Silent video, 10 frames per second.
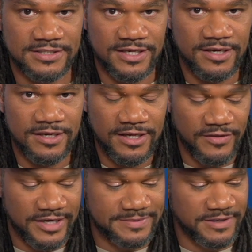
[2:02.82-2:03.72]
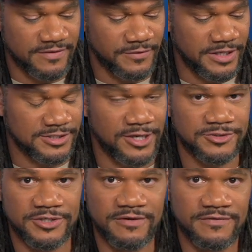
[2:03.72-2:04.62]
uh, other aspect of what he's
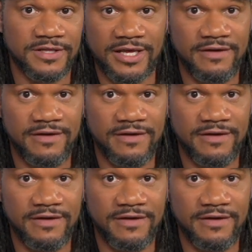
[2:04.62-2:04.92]
also done for the gay